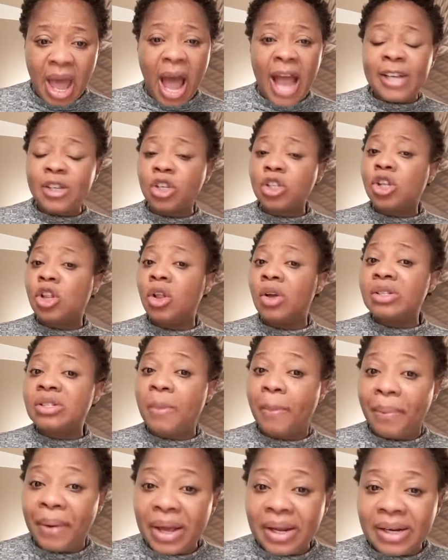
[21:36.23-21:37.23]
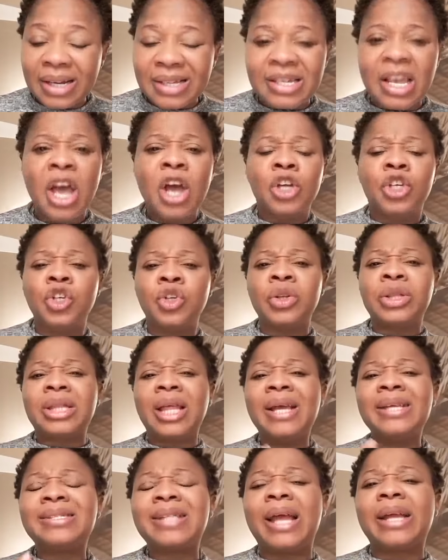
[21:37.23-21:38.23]
I just lost the pregnancy. You know,
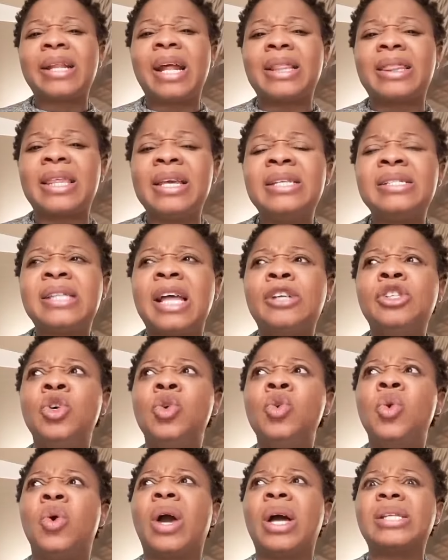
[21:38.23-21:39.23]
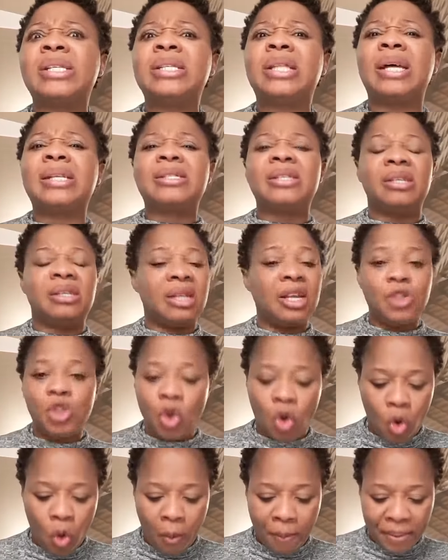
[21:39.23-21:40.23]
things like that. Things that you look at it that there's
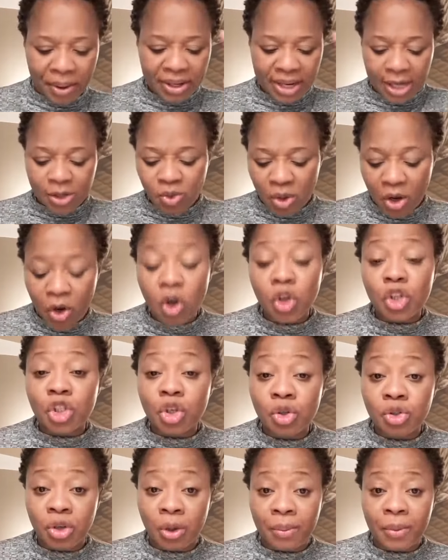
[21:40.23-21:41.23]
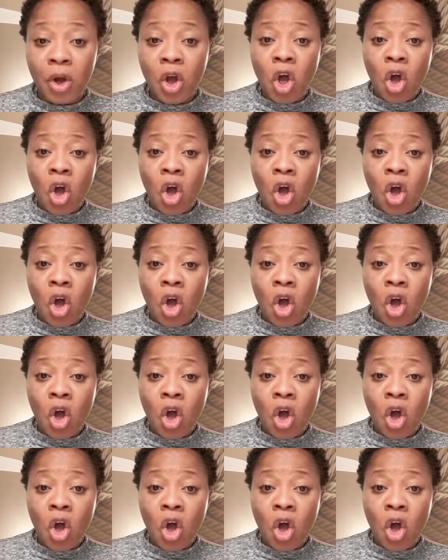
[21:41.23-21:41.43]
no hope. That's when God shows up.